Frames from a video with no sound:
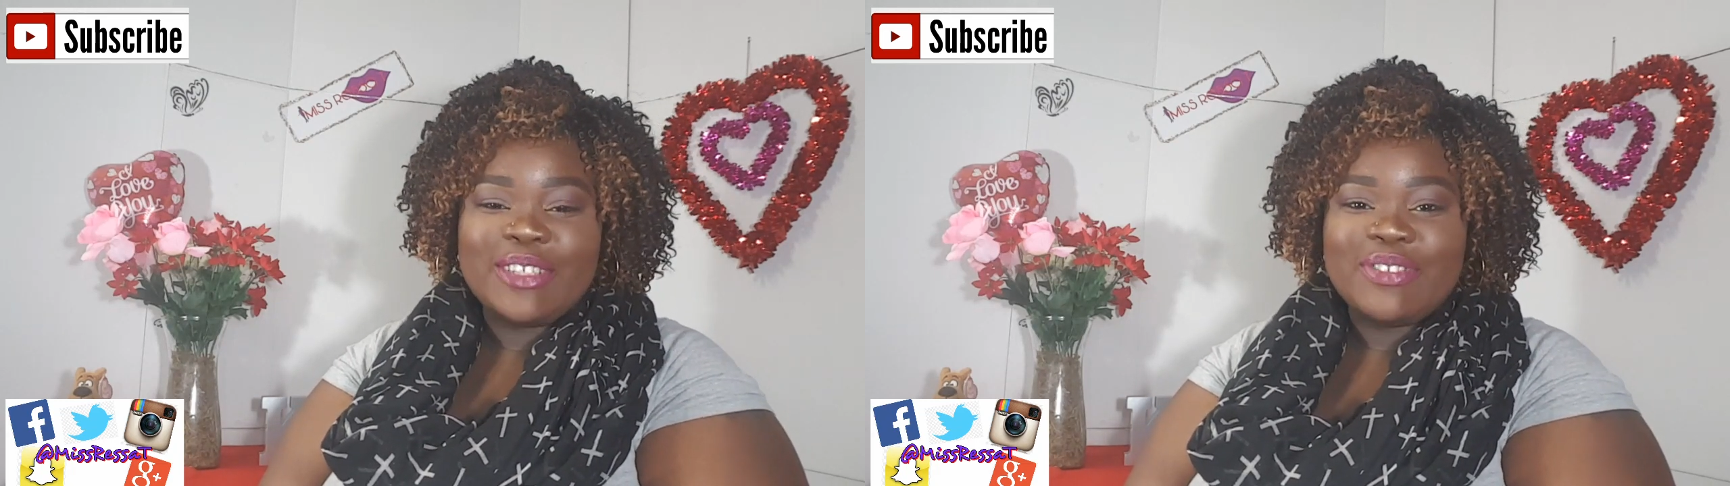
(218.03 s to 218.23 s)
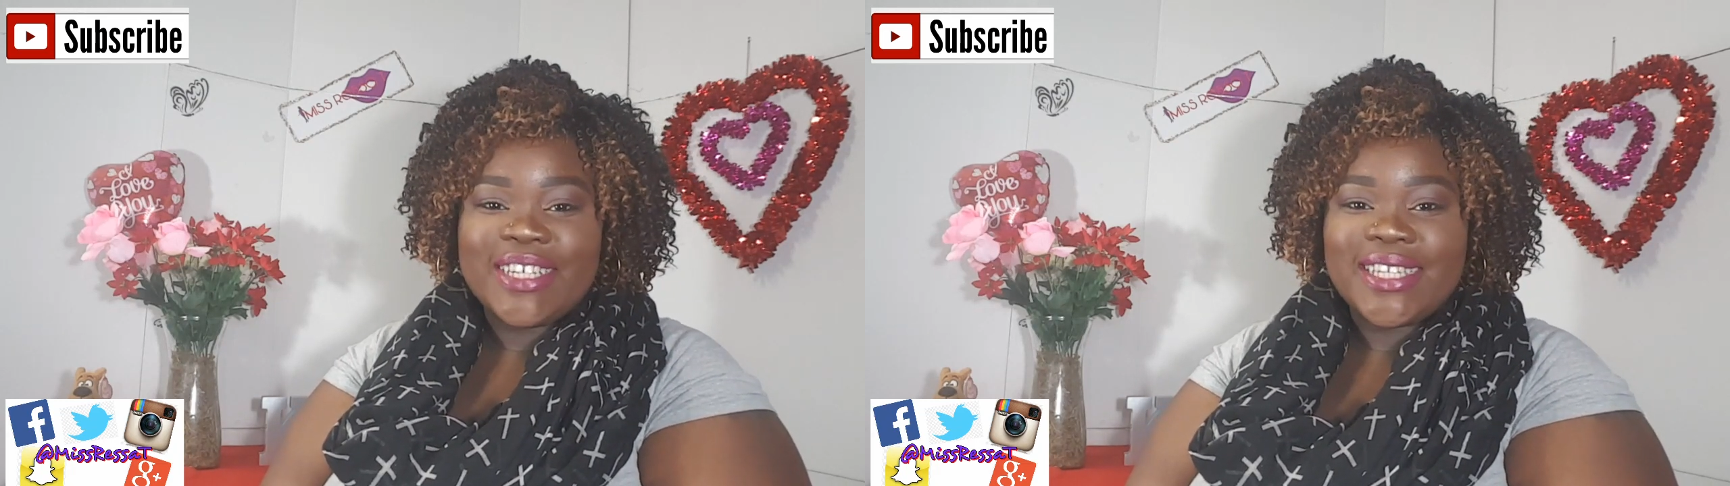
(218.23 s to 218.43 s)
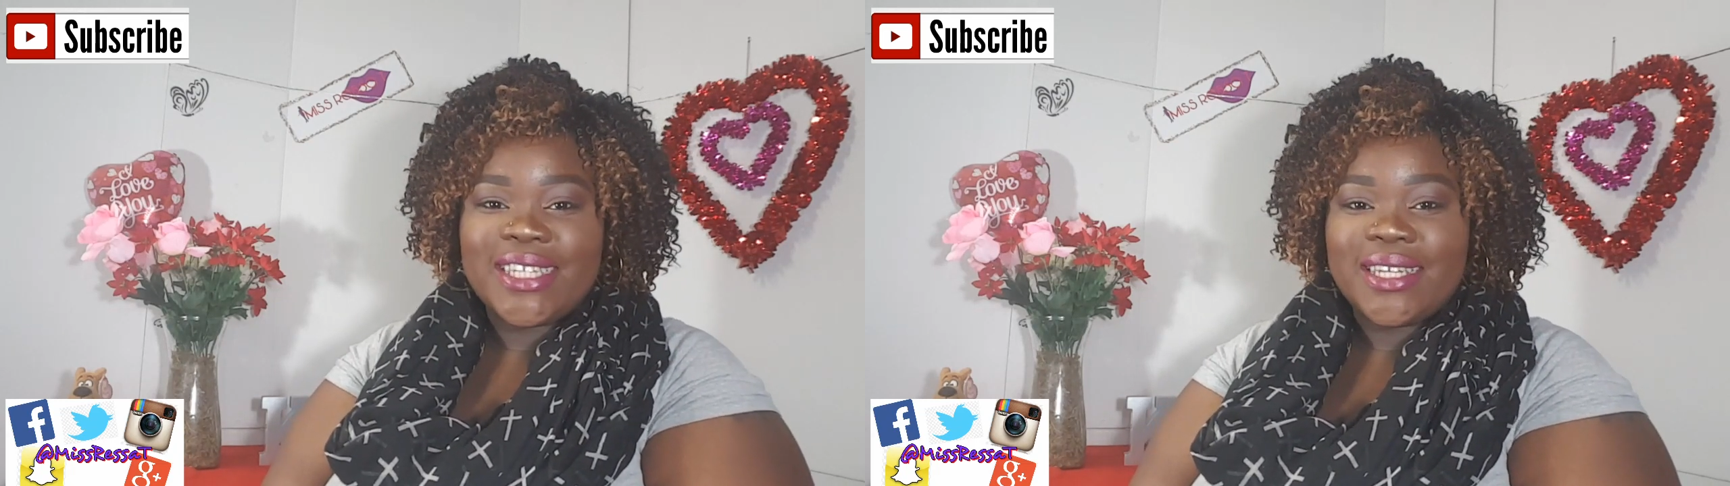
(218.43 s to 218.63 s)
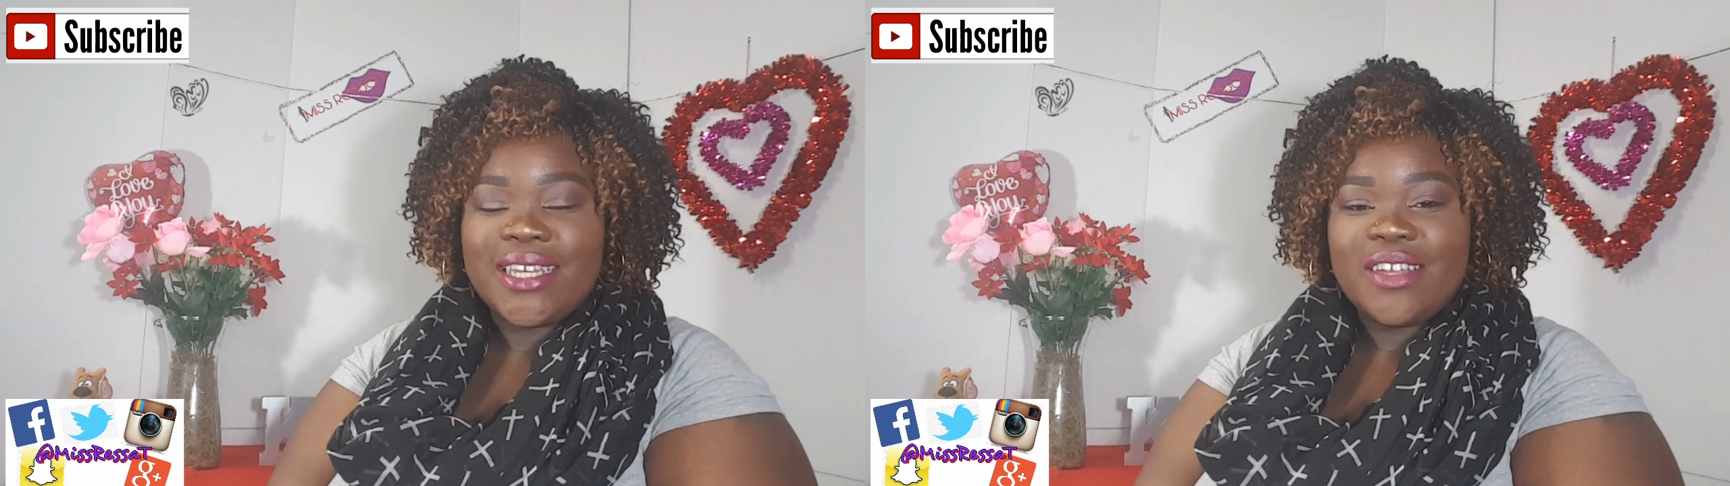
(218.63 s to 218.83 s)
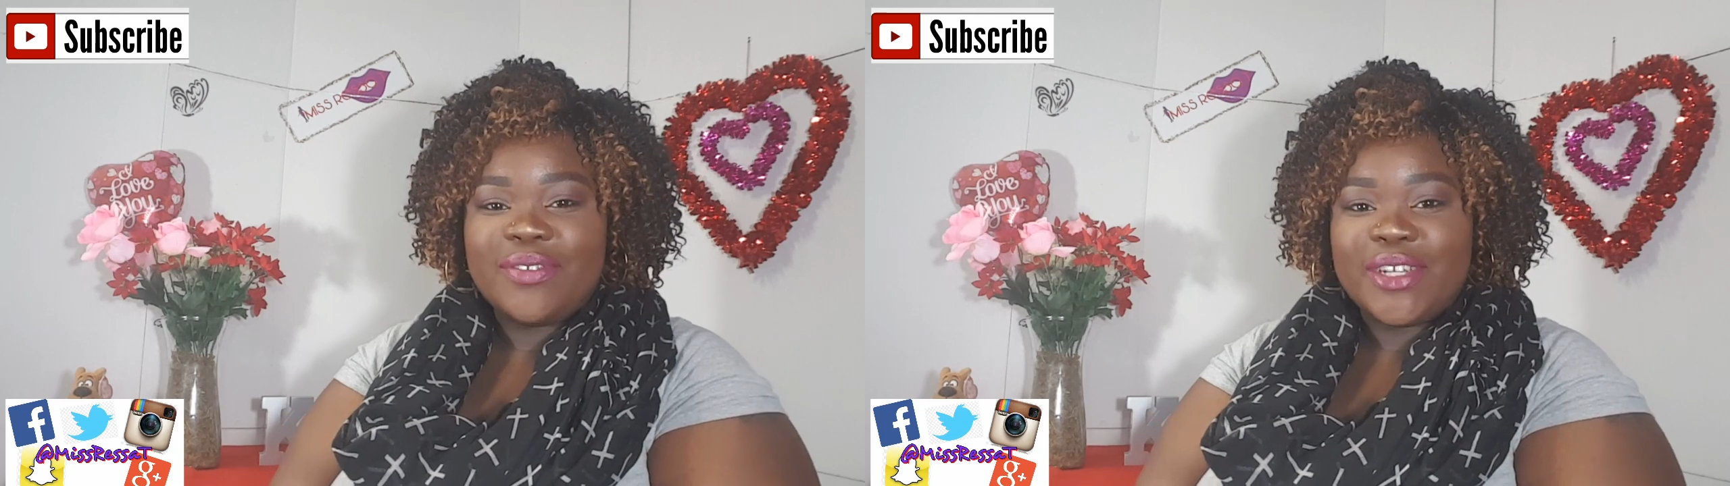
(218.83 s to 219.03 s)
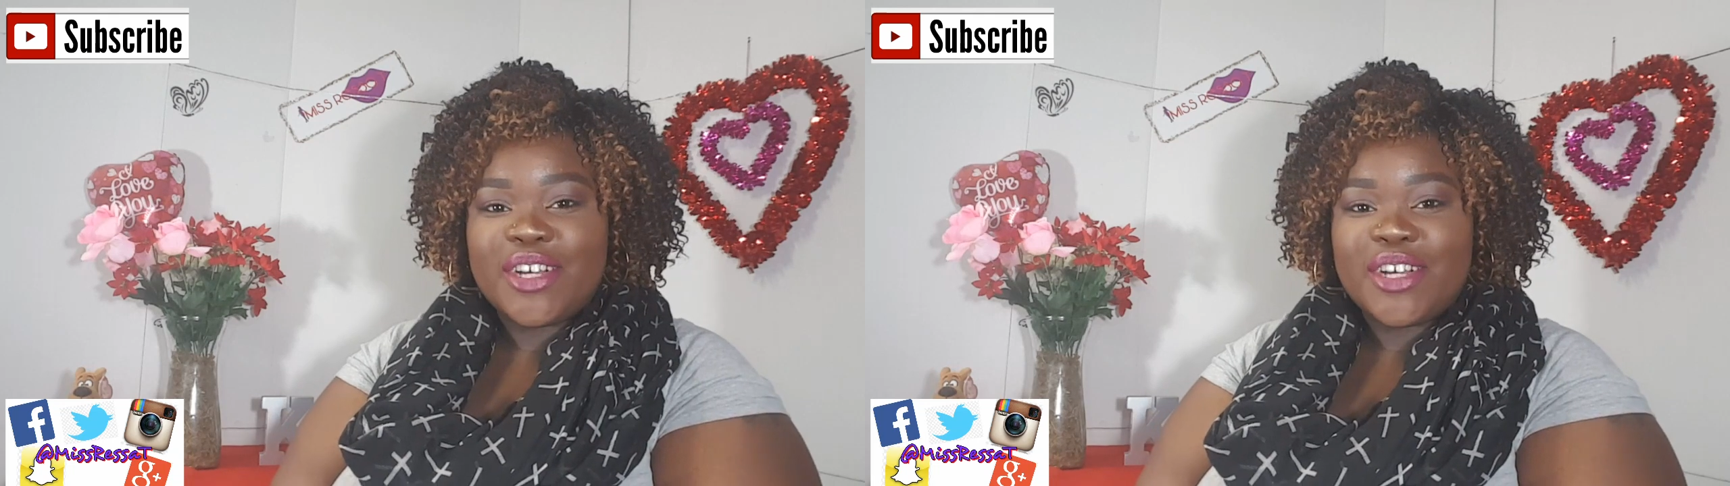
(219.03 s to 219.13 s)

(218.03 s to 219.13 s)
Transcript: Don't forget to live,